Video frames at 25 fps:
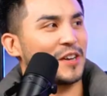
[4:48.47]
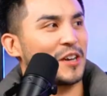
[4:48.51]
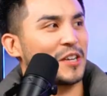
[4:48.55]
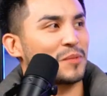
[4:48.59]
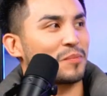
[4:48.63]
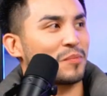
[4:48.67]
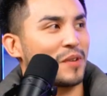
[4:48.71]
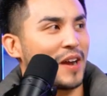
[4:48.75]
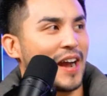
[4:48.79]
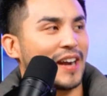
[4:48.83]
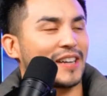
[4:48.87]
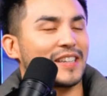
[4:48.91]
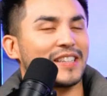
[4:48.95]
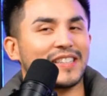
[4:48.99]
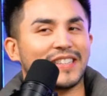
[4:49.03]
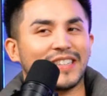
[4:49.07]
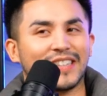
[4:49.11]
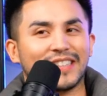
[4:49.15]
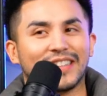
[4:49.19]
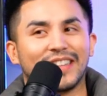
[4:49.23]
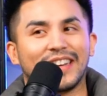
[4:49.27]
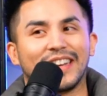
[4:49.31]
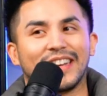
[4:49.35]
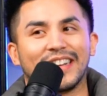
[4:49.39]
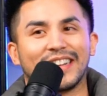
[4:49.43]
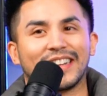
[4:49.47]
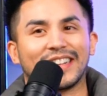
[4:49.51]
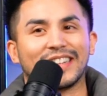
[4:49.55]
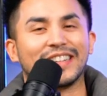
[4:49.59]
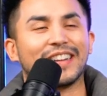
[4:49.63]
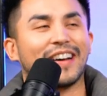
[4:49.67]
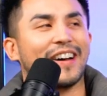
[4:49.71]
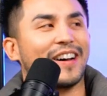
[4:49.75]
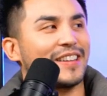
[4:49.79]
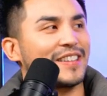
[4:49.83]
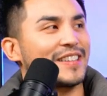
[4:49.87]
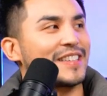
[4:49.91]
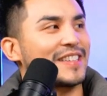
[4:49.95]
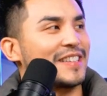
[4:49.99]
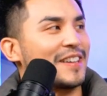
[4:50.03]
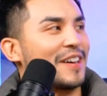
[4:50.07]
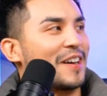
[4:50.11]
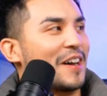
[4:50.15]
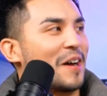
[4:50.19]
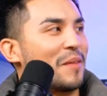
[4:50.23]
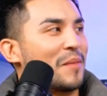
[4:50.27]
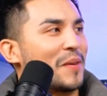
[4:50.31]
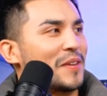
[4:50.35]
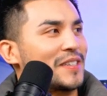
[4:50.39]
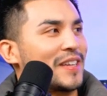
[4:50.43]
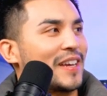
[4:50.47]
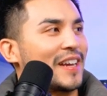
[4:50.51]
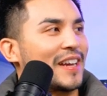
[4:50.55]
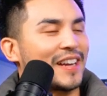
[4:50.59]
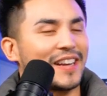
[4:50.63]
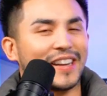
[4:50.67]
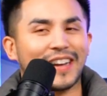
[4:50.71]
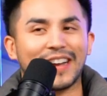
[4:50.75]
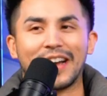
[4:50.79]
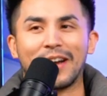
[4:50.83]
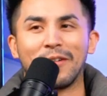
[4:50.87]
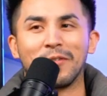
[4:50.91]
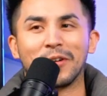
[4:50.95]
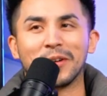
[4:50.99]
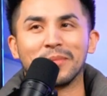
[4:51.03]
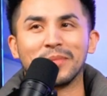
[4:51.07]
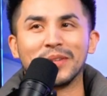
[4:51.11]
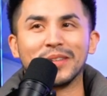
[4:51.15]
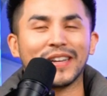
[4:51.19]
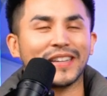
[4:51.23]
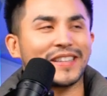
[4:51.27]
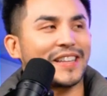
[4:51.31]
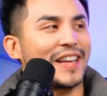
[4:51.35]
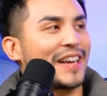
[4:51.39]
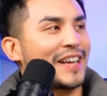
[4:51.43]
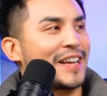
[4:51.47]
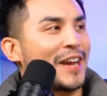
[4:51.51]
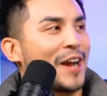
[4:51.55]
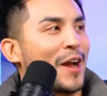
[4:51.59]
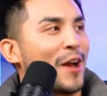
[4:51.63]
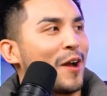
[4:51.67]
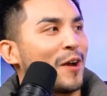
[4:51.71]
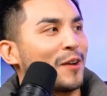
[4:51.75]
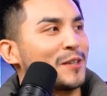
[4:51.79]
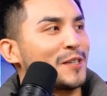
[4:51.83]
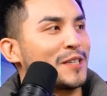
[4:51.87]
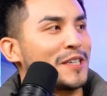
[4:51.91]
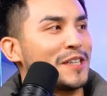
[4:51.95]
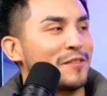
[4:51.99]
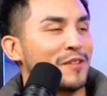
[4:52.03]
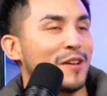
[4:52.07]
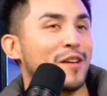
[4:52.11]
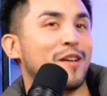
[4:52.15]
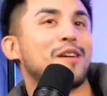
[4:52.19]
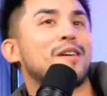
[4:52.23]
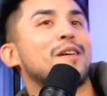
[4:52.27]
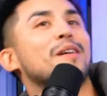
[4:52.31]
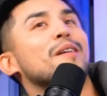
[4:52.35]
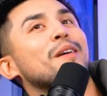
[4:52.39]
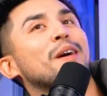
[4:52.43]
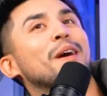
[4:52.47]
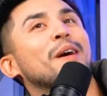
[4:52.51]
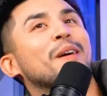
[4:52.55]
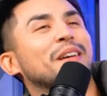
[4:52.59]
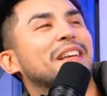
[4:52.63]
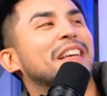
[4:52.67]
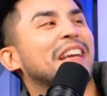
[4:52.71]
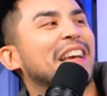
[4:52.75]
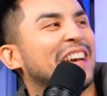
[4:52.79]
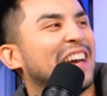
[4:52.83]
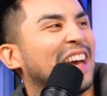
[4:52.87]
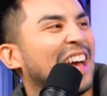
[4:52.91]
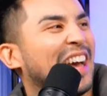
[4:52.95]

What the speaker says: I was practicing like nonstop. I was like, I want to be like that guy on TV. Oh, like,